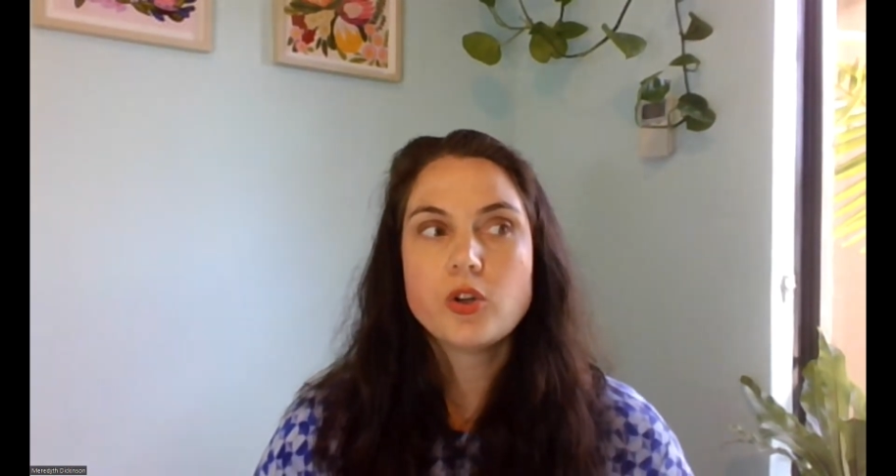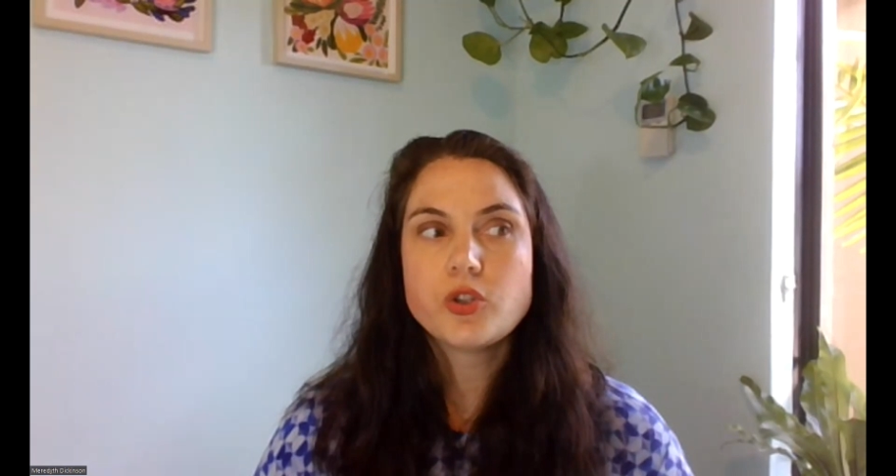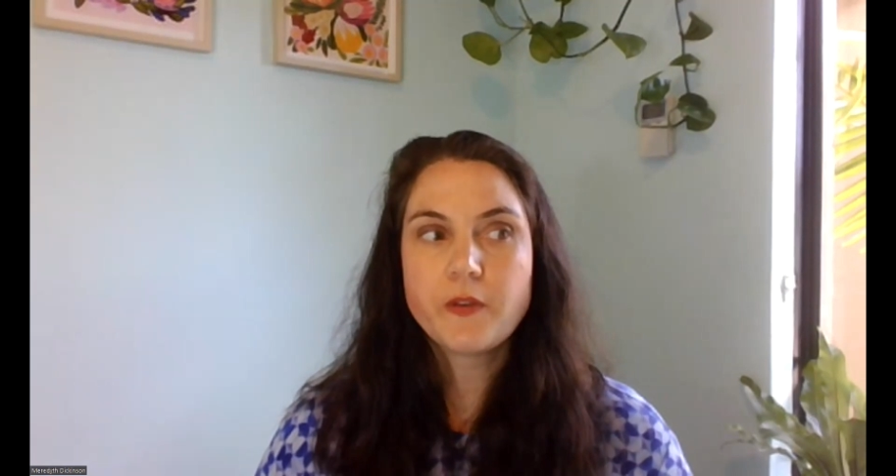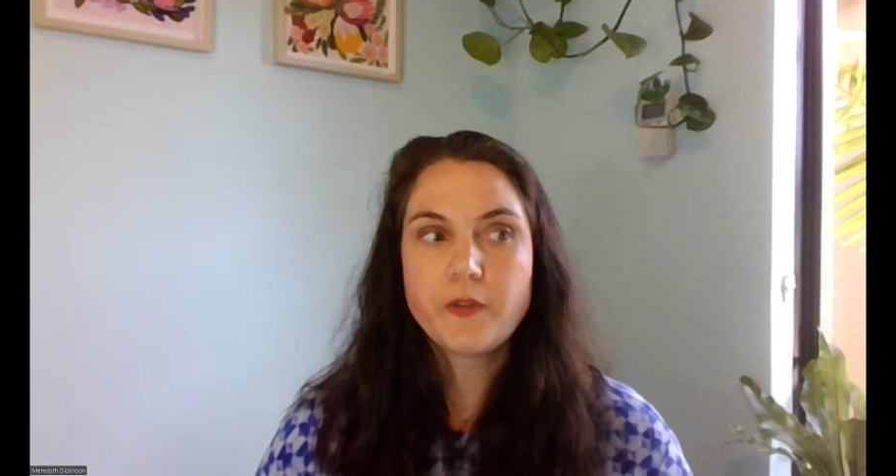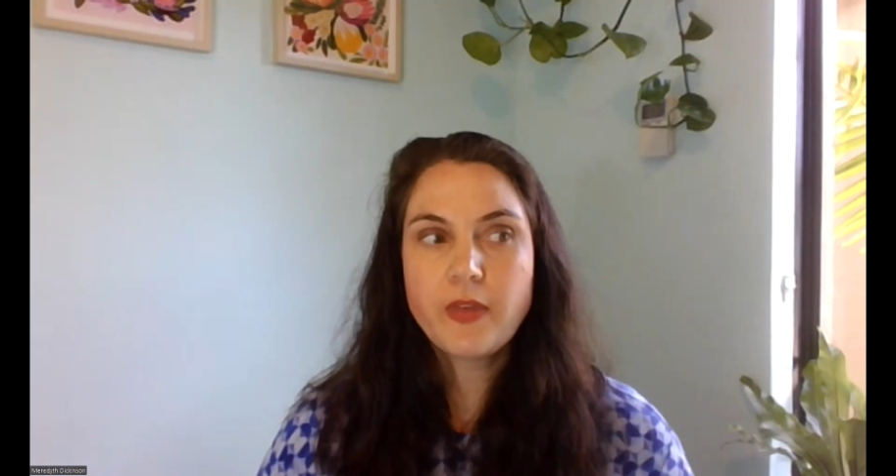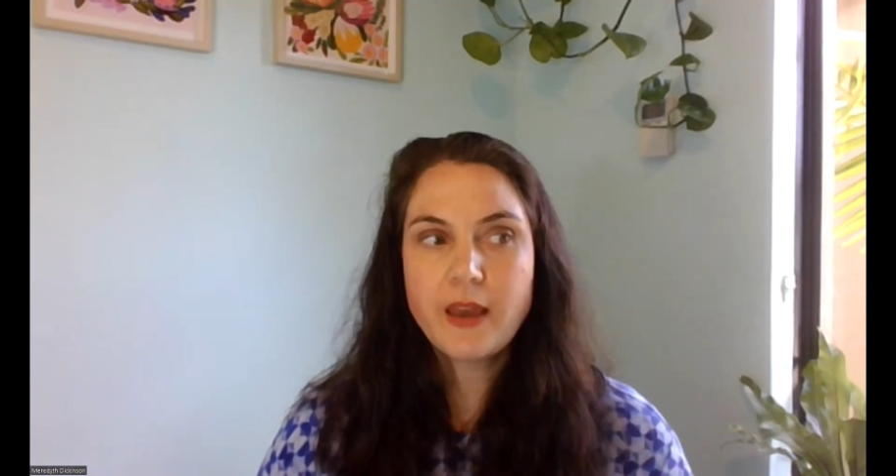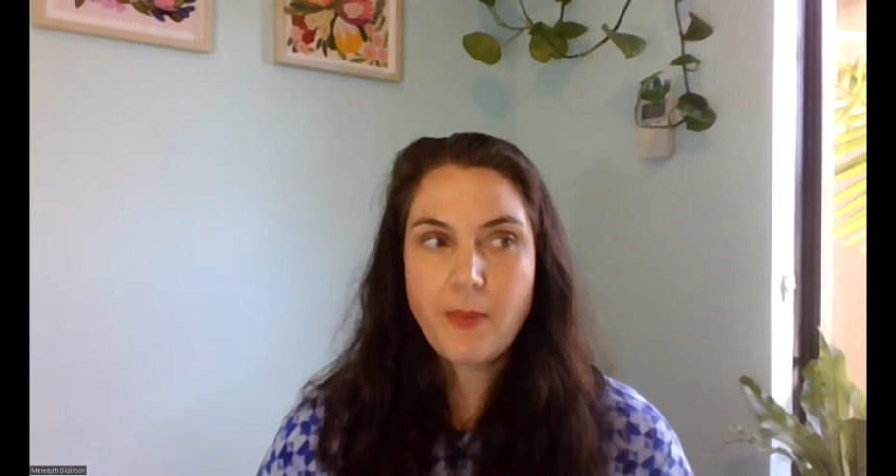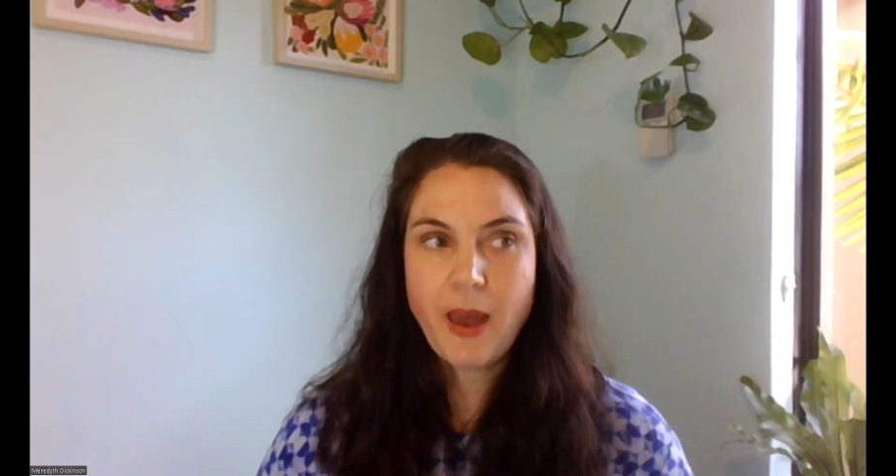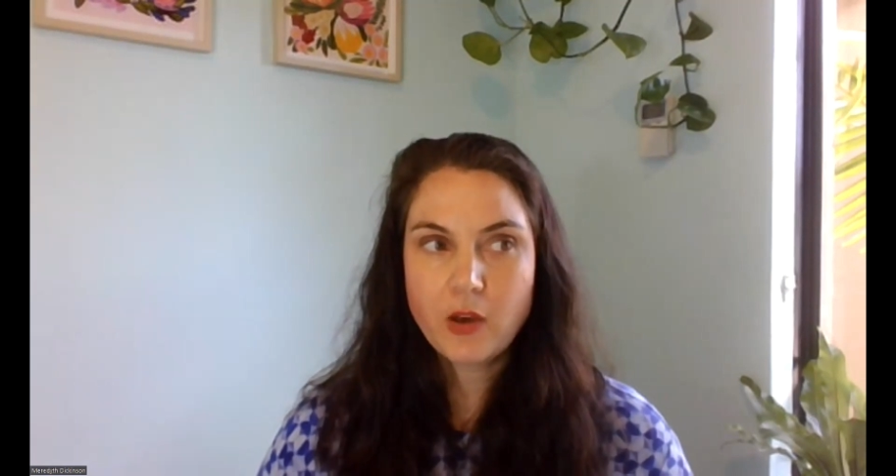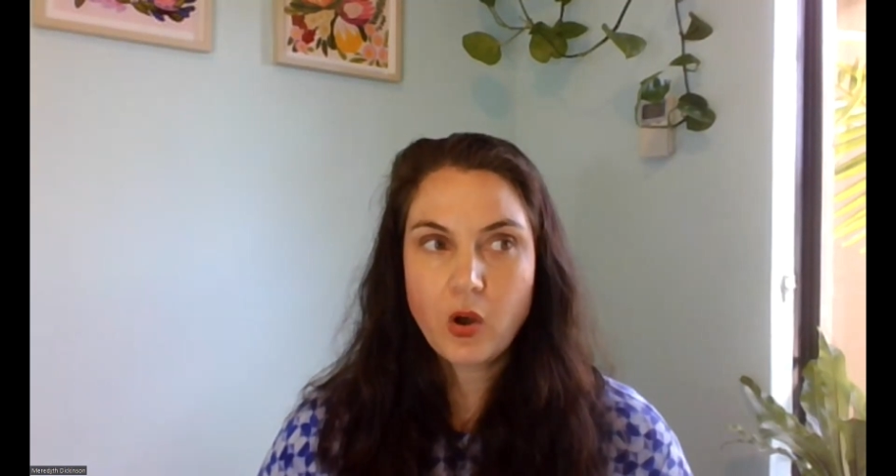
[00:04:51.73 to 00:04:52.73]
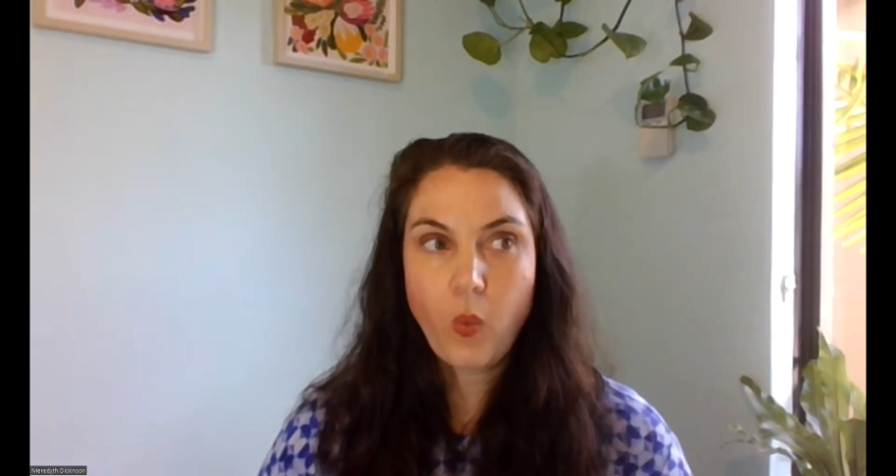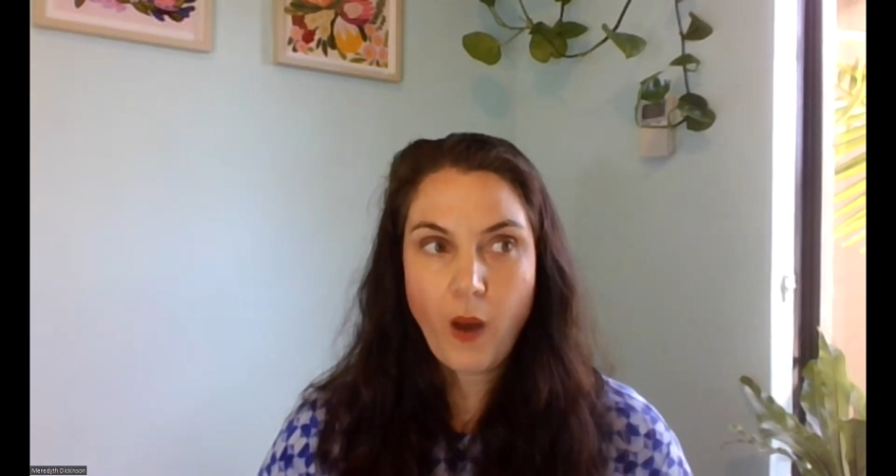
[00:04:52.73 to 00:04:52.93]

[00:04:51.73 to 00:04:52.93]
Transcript: So if you think about a